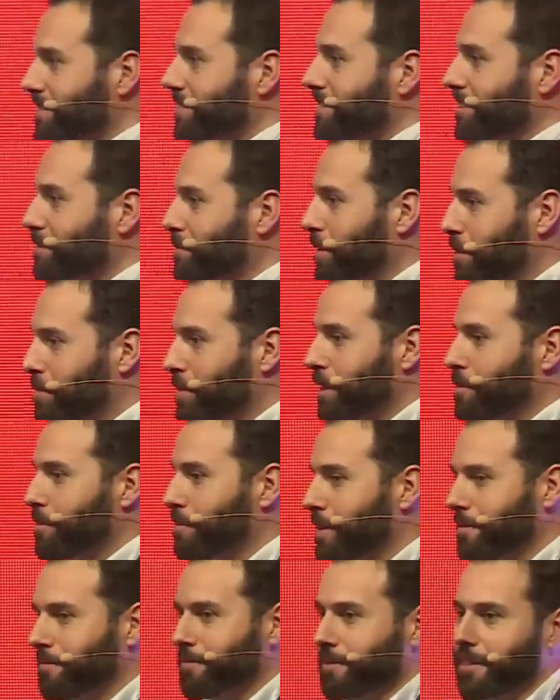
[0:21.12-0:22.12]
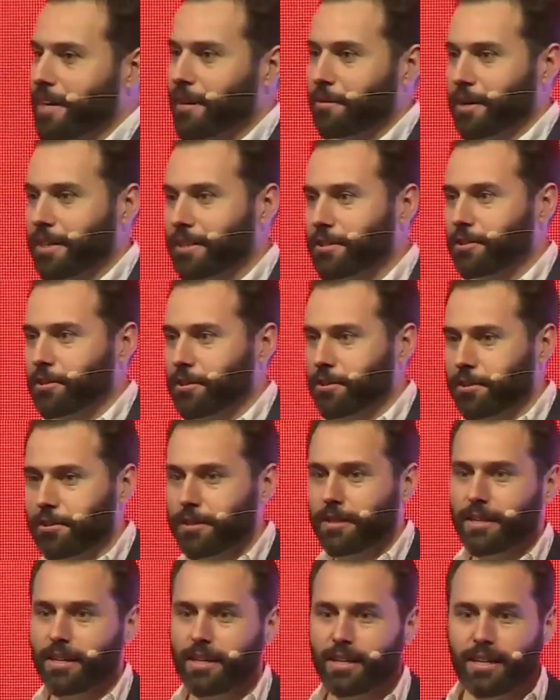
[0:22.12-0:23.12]
some other people might feel that way too.
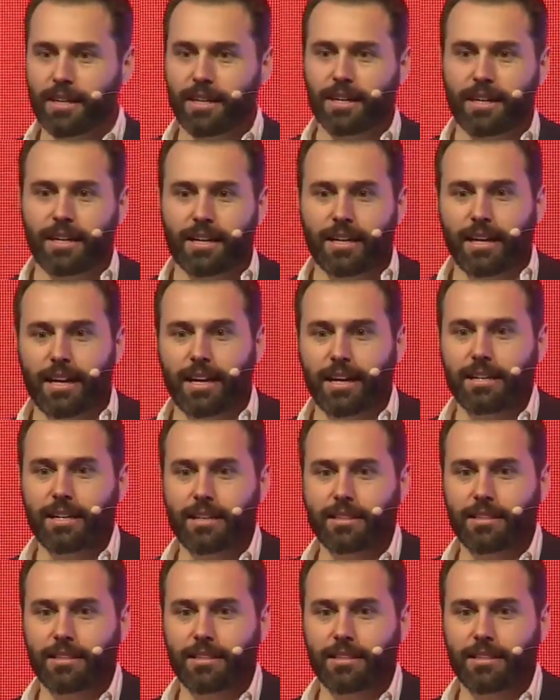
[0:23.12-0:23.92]
And I